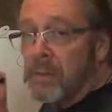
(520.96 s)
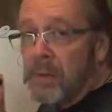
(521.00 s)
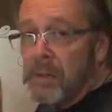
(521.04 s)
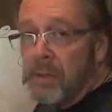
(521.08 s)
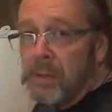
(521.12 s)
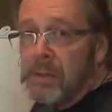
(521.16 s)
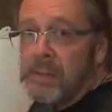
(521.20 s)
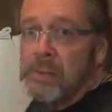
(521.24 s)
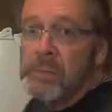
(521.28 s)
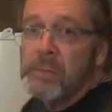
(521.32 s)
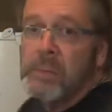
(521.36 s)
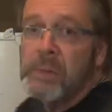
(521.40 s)

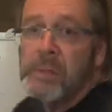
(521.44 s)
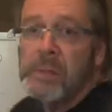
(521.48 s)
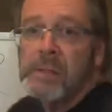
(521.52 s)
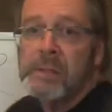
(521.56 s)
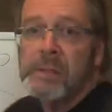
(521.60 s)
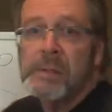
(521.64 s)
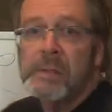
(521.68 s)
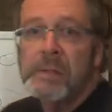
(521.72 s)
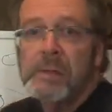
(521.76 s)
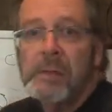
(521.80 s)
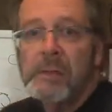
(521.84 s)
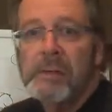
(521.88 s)
lawyers
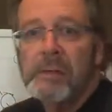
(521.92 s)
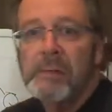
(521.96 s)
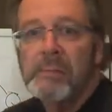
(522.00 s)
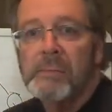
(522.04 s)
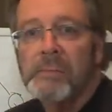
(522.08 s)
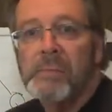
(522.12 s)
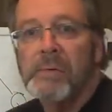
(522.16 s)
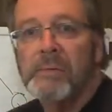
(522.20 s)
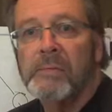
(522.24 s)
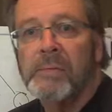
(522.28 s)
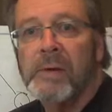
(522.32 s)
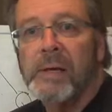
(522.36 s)
which
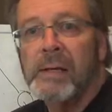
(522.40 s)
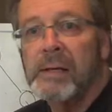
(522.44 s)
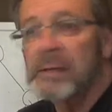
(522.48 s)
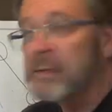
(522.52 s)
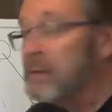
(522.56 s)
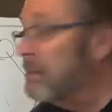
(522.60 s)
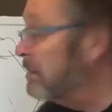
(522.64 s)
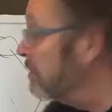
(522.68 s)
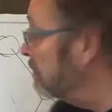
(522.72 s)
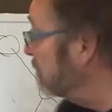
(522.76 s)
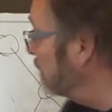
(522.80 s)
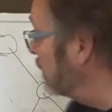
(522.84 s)

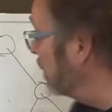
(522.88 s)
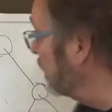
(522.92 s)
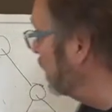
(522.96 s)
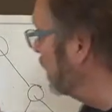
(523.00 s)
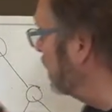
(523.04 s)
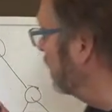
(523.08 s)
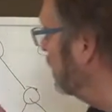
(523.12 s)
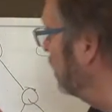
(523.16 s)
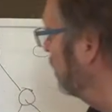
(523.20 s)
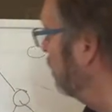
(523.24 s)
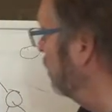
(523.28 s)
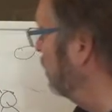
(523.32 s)
prevent
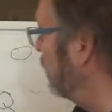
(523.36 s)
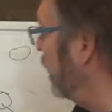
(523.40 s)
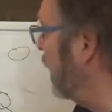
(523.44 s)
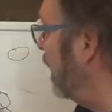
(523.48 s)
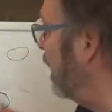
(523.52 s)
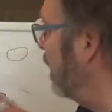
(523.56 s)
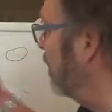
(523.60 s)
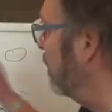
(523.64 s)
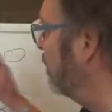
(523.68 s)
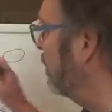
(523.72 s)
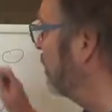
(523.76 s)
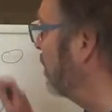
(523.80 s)
very
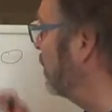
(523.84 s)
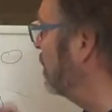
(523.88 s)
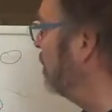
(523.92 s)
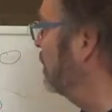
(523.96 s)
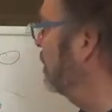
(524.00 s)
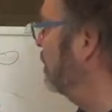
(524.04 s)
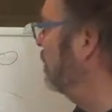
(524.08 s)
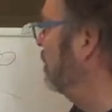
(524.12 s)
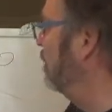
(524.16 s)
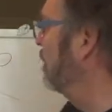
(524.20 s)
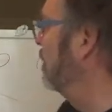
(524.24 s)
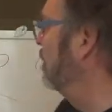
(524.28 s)
powerful
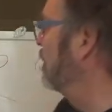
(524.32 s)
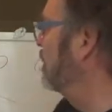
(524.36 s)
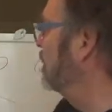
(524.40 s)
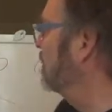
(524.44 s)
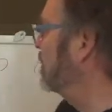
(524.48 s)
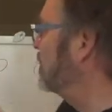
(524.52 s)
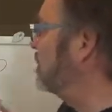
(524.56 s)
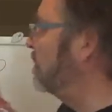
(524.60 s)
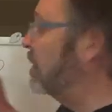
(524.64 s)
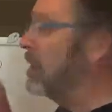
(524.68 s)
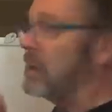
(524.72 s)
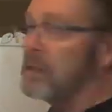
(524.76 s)

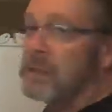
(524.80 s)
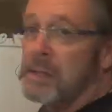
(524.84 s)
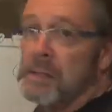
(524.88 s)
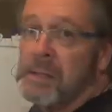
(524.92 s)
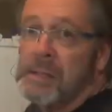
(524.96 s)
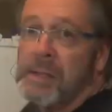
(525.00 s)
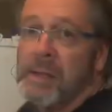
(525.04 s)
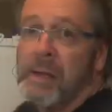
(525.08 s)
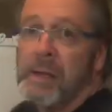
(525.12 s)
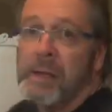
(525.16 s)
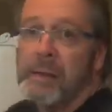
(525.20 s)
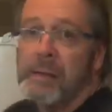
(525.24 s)

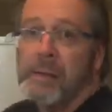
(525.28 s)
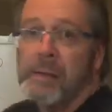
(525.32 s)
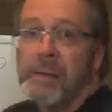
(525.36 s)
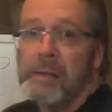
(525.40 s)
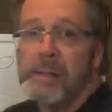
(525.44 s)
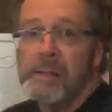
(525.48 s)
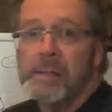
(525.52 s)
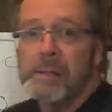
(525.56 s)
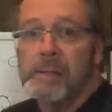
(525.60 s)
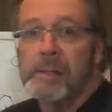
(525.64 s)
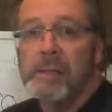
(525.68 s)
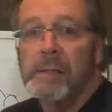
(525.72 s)
structures like
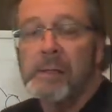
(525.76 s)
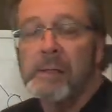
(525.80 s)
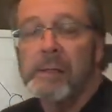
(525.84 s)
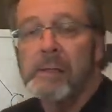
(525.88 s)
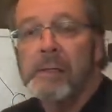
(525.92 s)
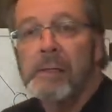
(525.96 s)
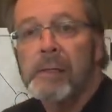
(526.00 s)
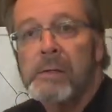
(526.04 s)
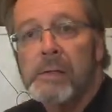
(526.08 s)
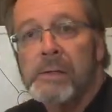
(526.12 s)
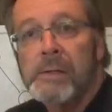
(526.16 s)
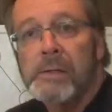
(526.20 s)
this
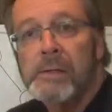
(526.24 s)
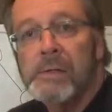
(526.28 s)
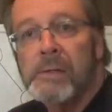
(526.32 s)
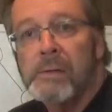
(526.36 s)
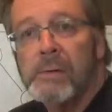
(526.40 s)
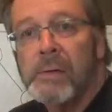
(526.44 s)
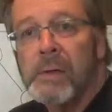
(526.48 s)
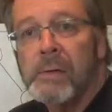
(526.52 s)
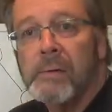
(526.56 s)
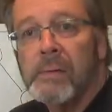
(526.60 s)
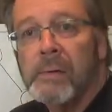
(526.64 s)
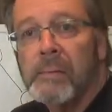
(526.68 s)

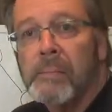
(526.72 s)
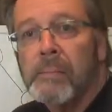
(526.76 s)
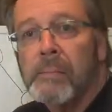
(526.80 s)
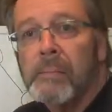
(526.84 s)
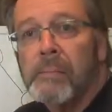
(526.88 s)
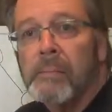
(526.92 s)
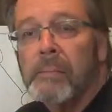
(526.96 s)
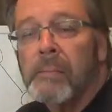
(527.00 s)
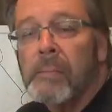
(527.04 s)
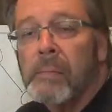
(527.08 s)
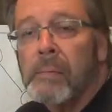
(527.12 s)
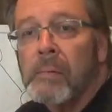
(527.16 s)
suing them.
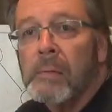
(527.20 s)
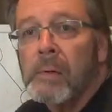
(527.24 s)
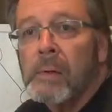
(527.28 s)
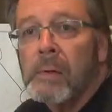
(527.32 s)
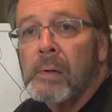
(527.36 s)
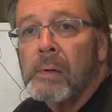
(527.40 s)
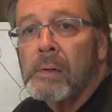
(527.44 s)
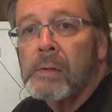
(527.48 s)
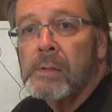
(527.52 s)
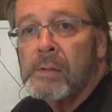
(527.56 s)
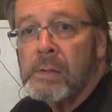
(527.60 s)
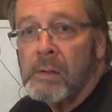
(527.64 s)

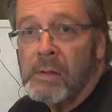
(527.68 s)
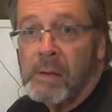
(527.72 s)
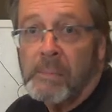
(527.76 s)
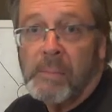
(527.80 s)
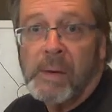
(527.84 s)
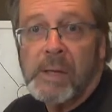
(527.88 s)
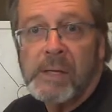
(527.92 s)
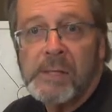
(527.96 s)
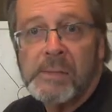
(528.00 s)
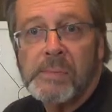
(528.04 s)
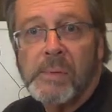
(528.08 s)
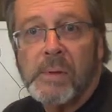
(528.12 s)
So they
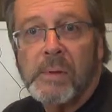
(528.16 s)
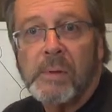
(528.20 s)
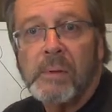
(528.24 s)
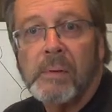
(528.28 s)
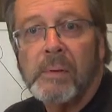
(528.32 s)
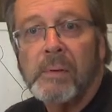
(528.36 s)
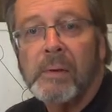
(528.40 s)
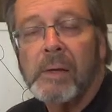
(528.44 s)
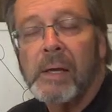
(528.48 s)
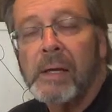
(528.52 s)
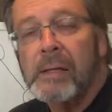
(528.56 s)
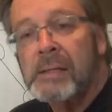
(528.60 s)
might as
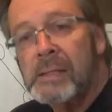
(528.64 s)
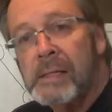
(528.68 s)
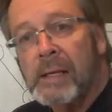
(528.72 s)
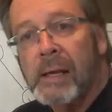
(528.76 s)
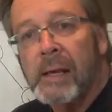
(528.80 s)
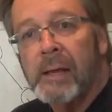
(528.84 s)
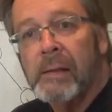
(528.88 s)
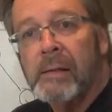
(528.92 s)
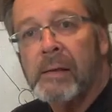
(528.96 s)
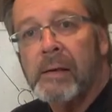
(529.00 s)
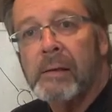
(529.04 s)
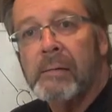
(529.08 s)
well get
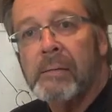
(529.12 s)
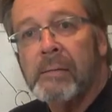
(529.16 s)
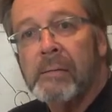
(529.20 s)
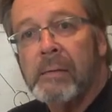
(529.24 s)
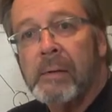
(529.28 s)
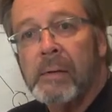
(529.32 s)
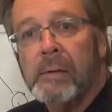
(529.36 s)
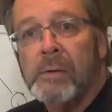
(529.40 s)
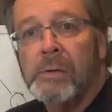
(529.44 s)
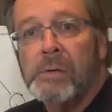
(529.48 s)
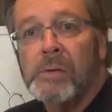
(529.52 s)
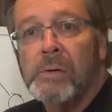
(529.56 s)
together
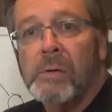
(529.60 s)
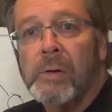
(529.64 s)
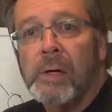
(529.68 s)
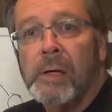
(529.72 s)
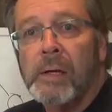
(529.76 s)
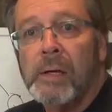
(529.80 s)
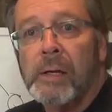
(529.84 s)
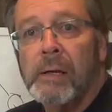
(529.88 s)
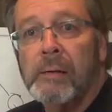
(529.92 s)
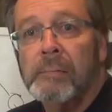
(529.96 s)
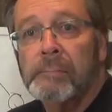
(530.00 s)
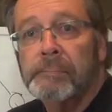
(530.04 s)
and
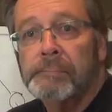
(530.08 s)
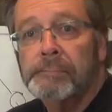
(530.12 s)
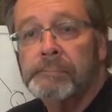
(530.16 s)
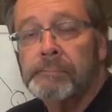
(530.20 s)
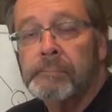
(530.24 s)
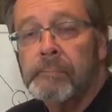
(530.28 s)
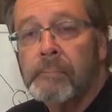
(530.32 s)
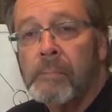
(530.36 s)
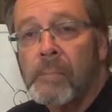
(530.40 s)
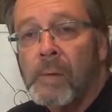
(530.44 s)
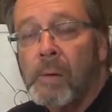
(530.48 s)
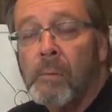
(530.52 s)
join in
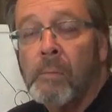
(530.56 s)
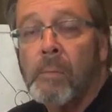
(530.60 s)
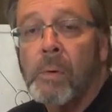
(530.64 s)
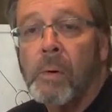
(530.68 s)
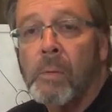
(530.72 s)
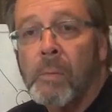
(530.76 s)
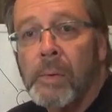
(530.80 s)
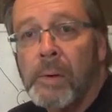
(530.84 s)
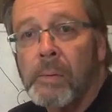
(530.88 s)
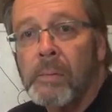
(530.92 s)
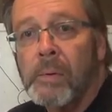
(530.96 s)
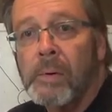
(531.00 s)

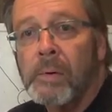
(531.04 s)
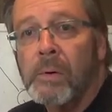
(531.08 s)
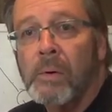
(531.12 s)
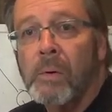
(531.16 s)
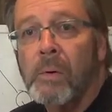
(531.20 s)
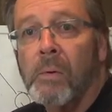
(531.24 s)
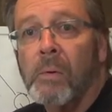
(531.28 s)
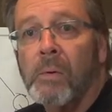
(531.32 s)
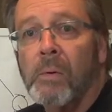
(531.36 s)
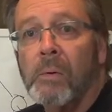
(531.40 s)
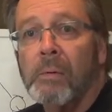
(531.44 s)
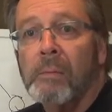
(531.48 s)
what we would
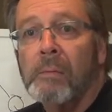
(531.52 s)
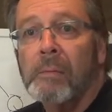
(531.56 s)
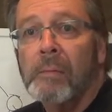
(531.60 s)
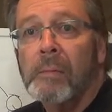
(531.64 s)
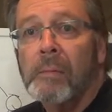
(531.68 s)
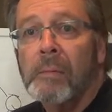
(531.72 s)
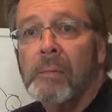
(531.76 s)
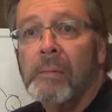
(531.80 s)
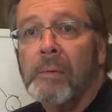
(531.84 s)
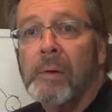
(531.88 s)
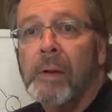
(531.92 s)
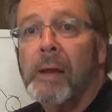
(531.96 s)
call
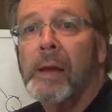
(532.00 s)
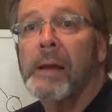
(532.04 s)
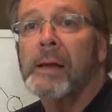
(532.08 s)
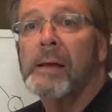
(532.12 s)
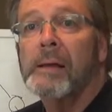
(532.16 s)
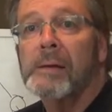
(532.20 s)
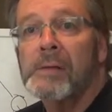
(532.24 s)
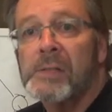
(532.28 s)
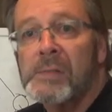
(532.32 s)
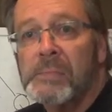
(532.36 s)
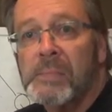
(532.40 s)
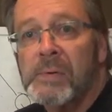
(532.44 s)
a
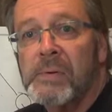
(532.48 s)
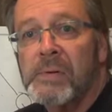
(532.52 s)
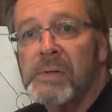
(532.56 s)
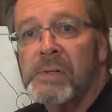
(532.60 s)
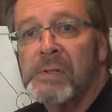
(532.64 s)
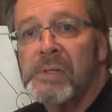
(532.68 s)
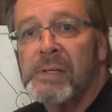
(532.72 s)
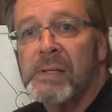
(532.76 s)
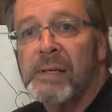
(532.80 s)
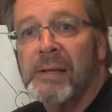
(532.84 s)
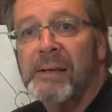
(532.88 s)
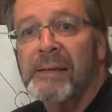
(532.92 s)

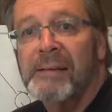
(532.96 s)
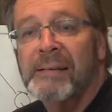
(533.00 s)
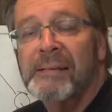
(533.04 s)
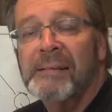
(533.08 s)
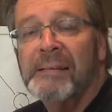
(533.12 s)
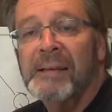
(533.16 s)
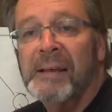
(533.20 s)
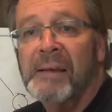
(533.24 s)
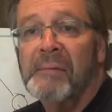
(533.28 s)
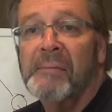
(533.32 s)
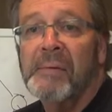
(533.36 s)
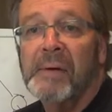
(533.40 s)
conspiracy,
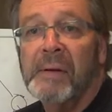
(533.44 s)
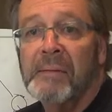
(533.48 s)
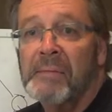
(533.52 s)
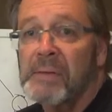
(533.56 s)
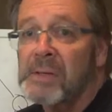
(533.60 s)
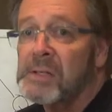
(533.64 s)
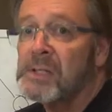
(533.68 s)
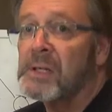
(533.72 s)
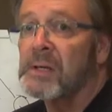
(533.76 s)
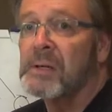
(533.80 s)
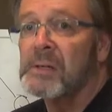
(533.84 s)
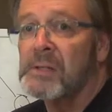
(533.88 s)
even
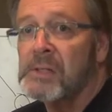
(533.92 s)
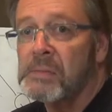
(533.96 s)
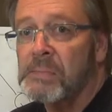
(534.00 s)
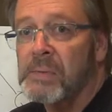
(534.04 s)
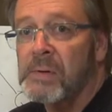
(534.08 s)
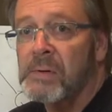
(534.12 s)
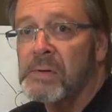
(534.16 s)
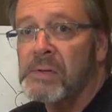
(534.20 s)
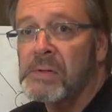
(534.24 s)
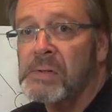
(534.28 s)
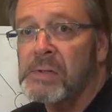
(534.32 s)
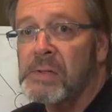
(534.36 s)
if it's a
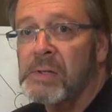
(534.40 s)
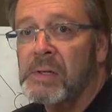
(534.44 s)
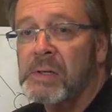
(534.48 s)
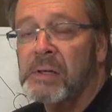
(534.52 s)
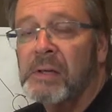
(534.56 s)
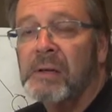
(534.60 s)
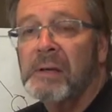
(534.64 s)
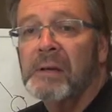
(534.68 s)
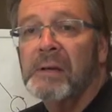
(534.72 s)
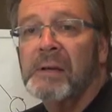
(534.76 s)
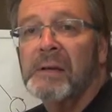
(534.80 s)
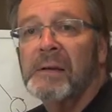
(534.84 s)

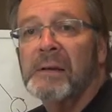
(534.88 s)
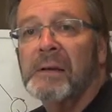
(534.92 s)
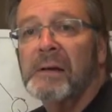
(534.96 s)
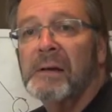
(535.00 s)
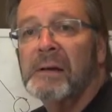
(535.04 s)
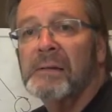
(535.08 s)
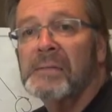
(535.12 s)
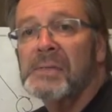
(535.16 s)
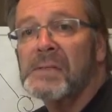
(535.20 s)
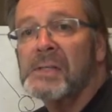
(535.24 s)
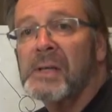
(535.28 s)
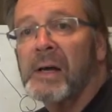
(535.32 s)
conspiracy
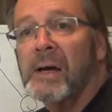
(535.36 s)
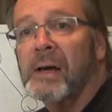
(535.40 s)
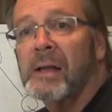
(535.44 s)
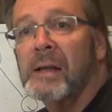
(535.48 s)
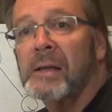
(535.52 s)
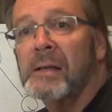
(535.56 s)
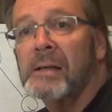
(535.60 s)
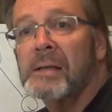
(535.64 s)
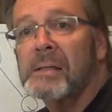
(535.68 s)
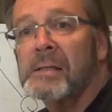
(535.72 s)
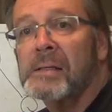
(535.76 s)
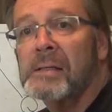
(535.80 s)
of
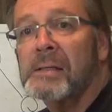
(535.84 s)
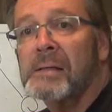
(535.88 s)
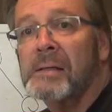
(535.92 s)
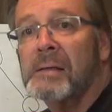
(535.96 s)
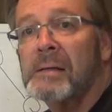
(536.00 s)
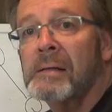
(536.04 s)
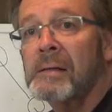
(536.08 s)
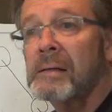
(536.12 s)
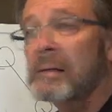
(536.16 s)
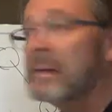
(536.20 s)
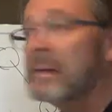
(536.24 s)
silence.